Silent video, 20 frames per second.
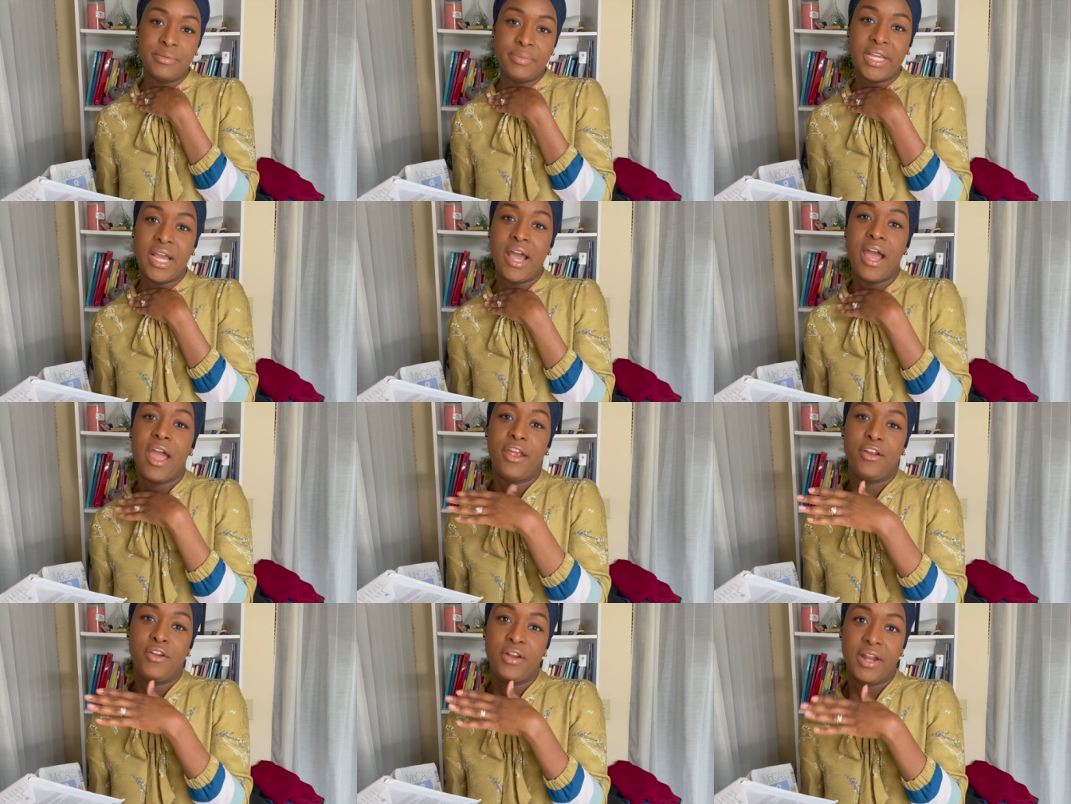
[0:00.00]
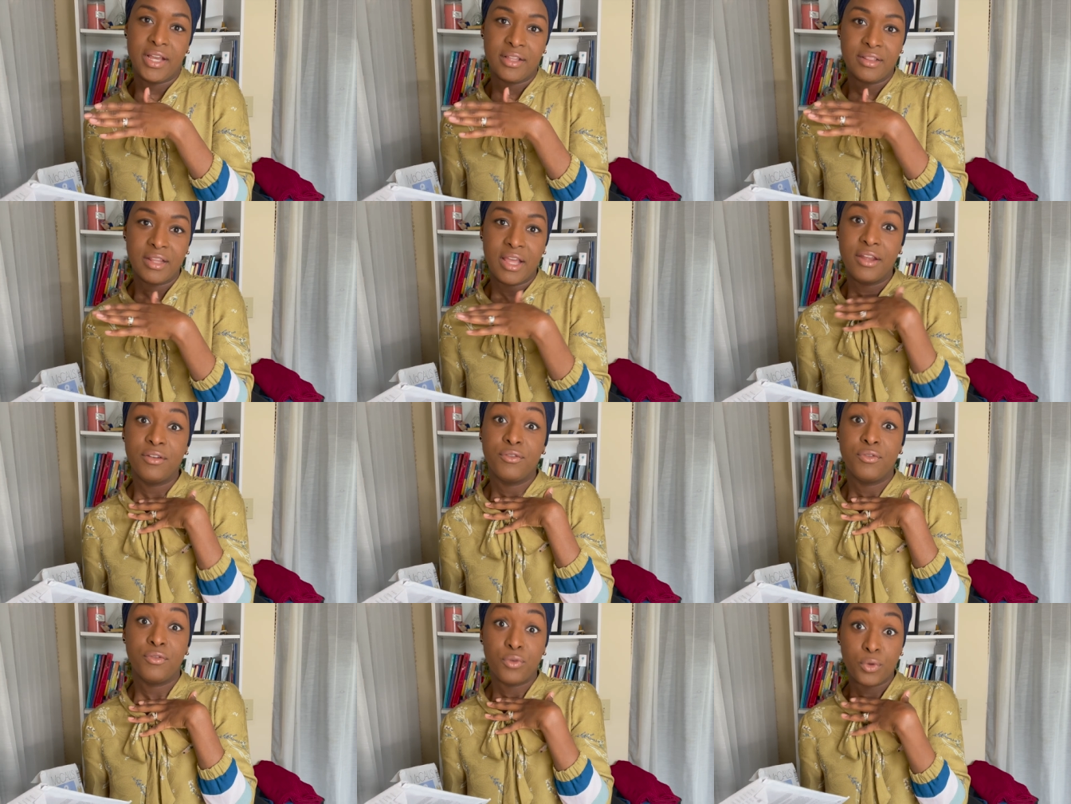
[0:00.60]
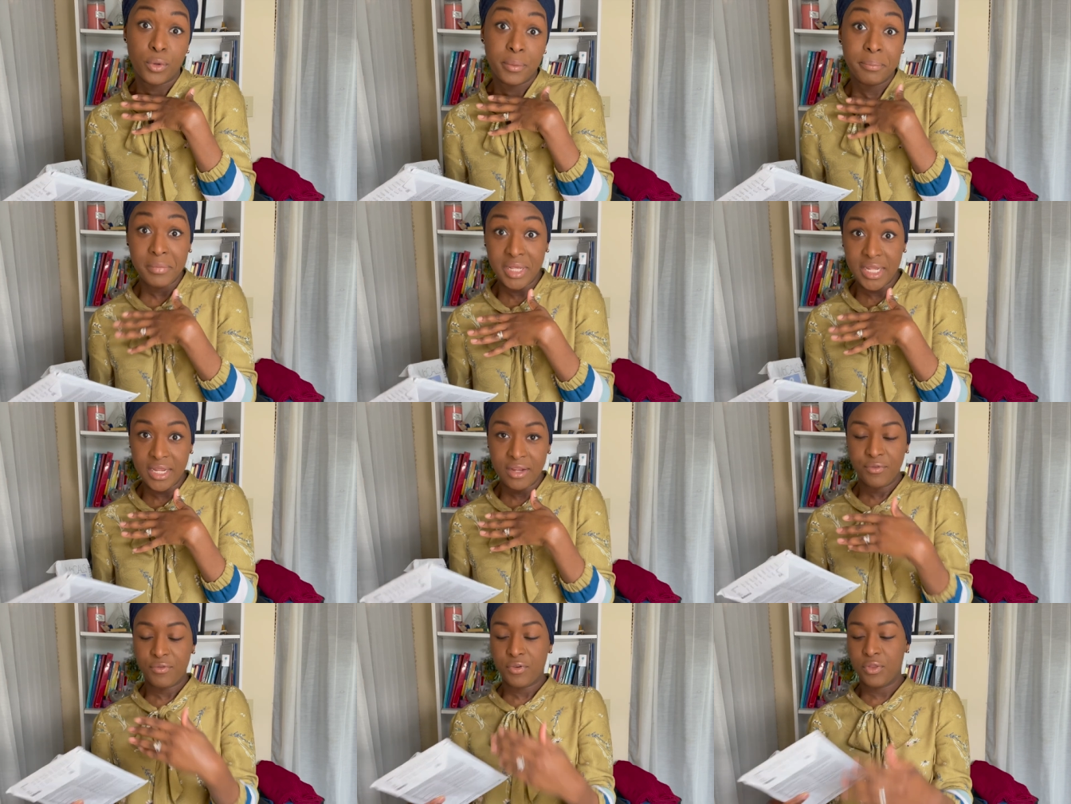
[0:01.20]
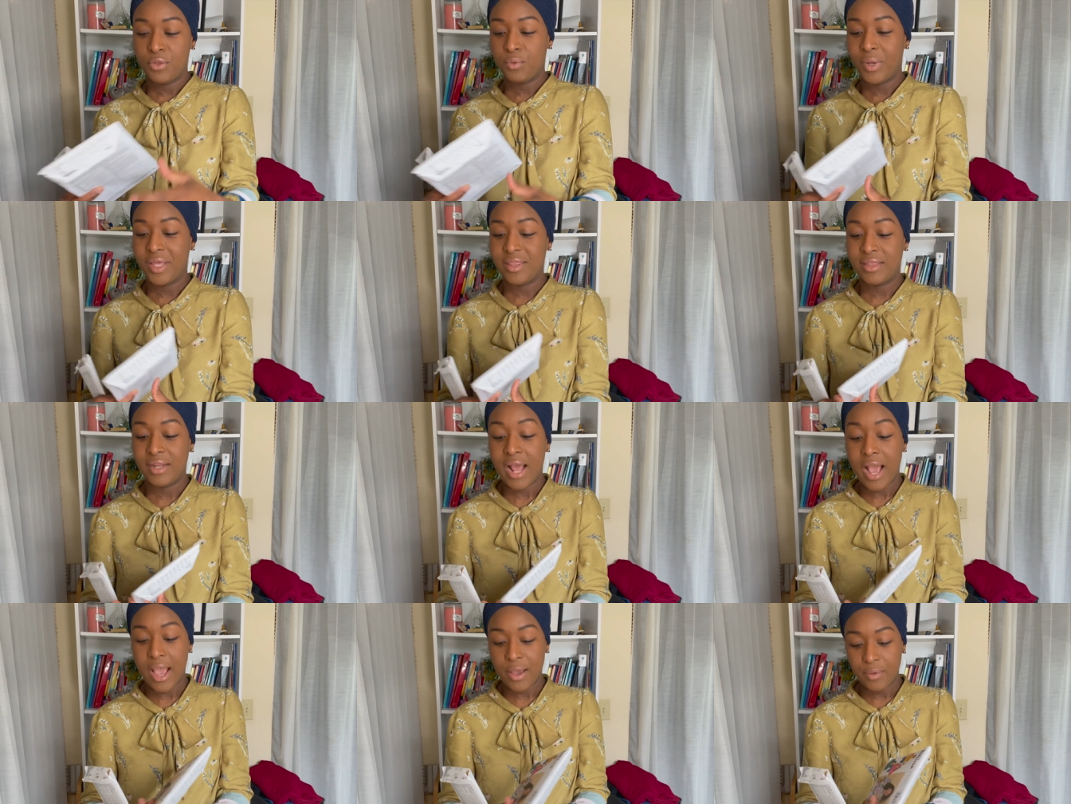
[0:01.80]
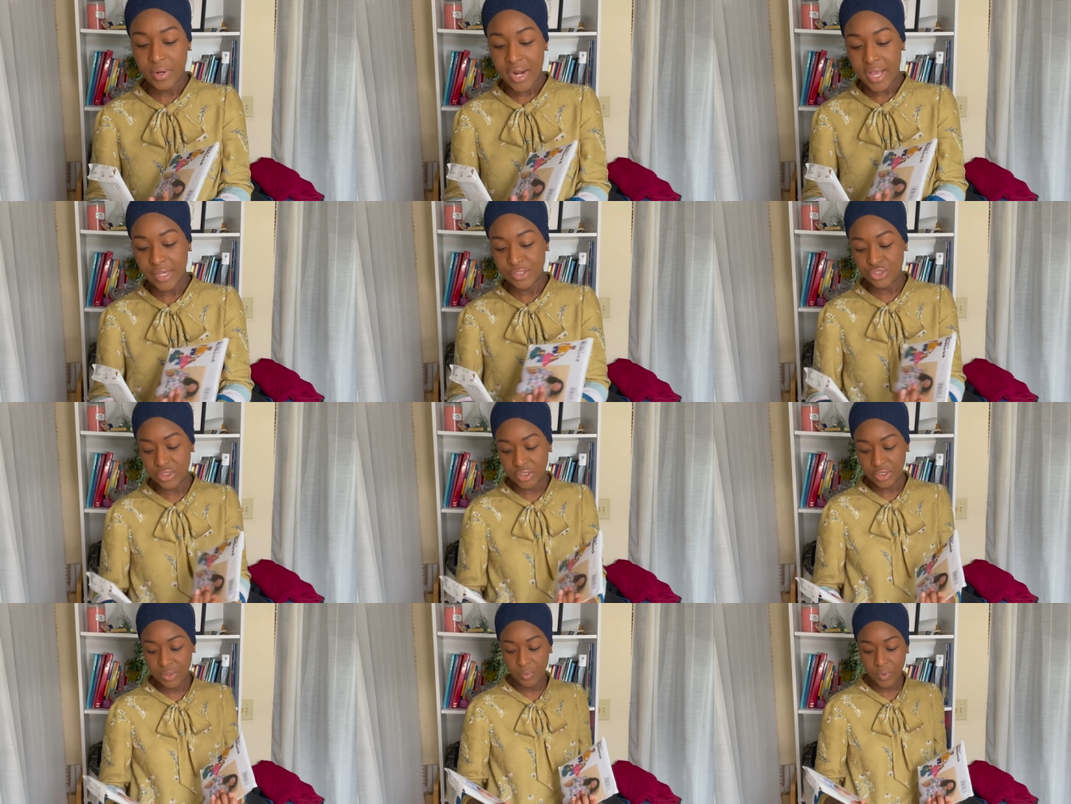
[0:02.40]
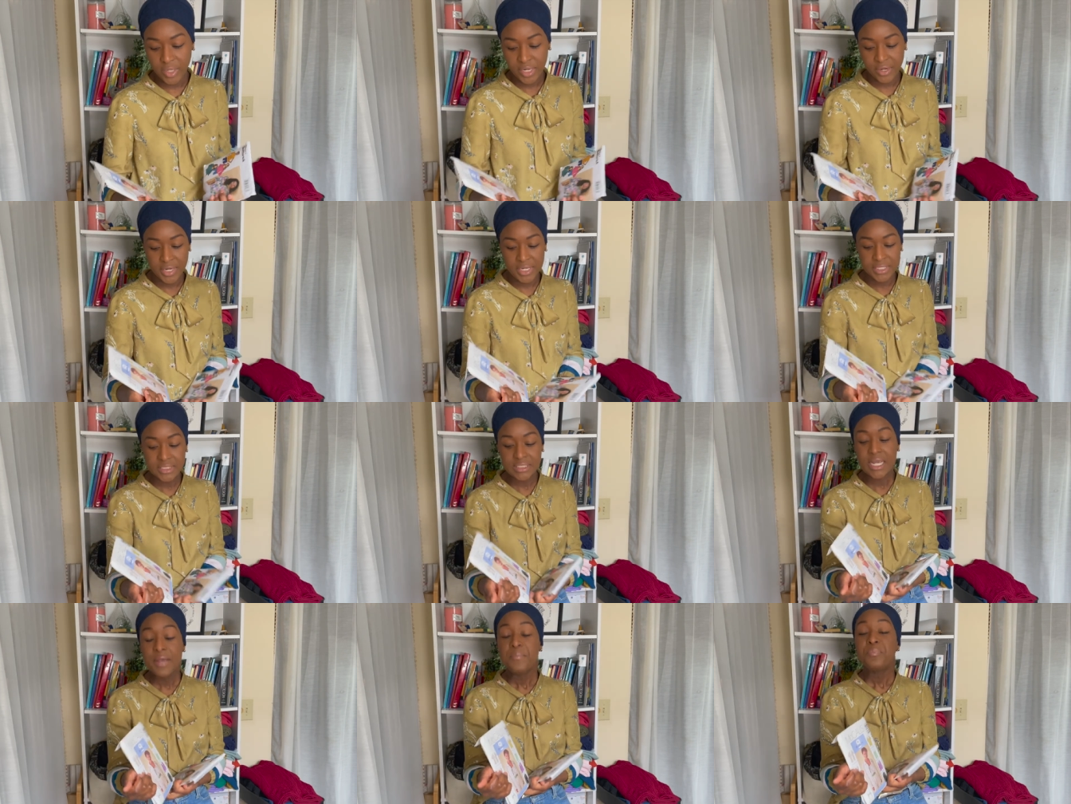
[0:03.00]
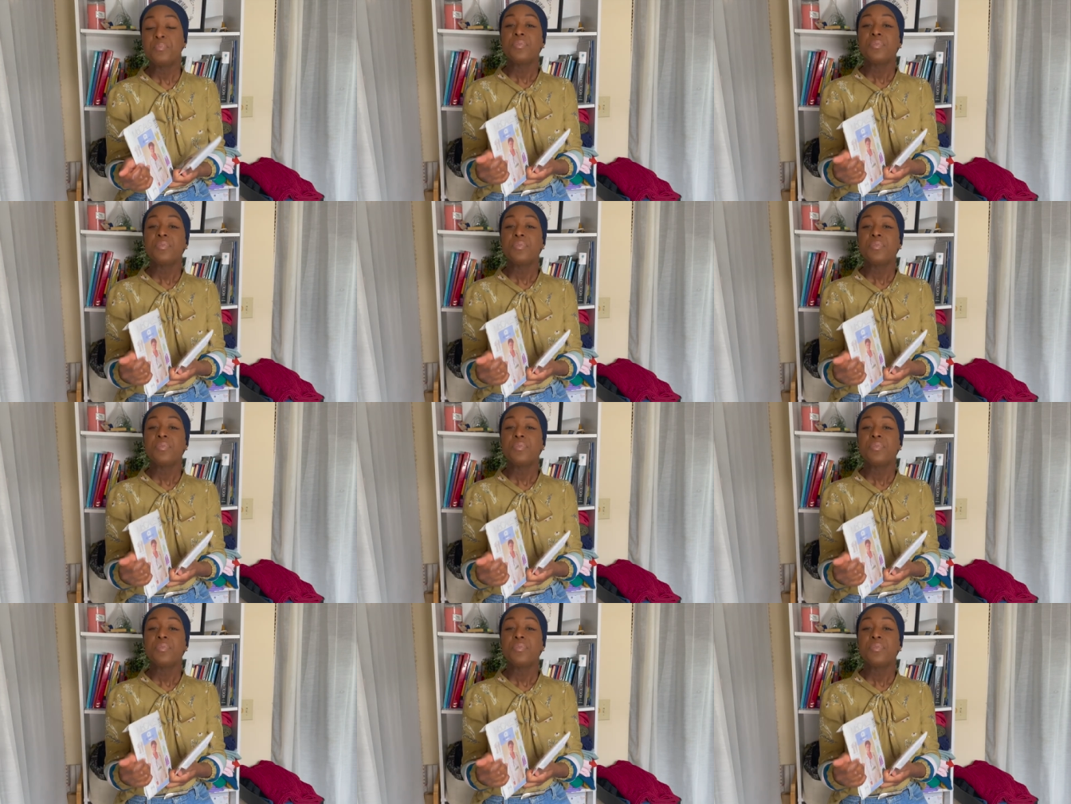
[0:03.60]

be a higher neckline for me, for the way that I would actually wear it.